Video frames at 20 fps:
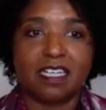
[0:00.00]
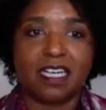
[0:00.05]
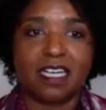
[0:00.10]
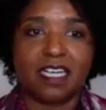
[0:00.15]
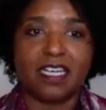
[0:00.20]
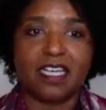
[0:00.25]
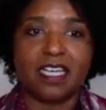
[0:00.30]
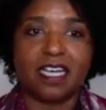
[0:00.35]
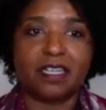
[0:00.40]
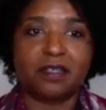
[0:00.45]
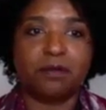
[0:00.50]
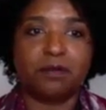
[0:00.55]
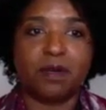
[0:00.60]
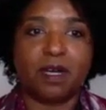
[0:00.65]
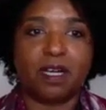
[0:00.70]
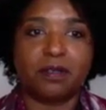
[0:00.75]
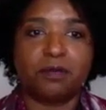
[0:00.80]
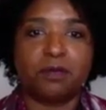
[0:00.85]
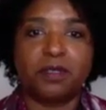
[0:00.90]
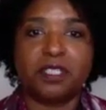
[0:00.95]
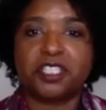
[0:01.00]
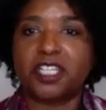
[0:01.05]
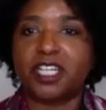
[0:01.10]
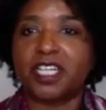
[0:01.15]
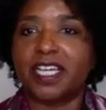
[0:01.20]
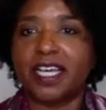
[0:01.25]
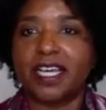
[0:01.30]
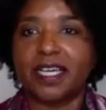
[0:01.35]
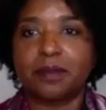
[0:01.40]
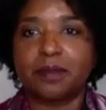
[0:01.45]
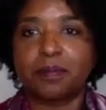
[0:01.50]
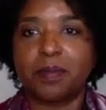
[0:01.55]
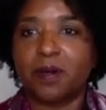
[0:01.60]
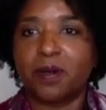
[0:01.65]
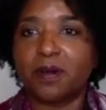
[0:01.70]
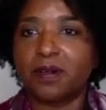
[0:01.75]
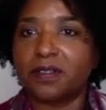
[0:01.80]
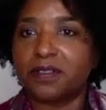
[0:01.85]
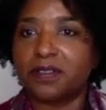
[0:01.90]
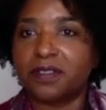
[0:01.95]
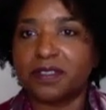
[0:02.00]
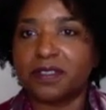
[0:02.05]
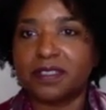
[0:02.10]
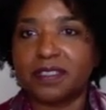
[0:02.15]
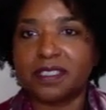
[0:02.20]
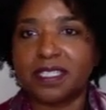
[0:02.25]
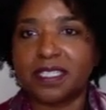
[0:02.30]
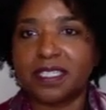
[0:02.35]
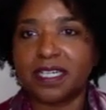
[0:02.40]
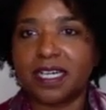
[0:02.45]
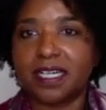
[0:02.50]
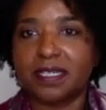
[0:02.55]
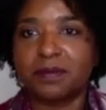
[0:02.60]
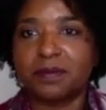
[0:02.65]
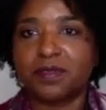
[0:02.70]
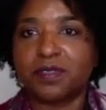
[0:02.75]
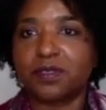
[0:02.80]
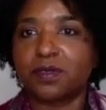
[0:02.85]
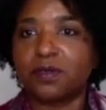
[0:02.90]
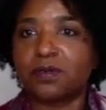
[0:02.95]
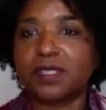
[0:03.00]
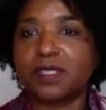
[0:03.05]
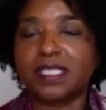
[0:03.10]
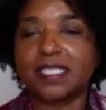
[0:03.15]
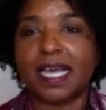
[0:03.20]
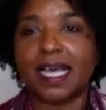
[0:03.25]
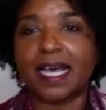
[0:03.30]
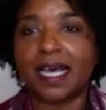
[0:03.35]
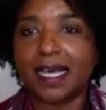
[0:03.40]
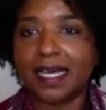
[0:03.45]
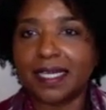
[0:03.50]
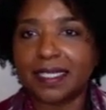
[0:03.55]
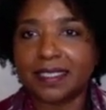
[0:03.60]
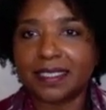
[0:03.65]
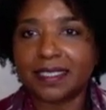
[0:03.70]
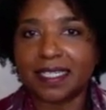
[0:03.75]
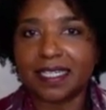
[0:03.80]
I wish I had a partner. I'm so sad.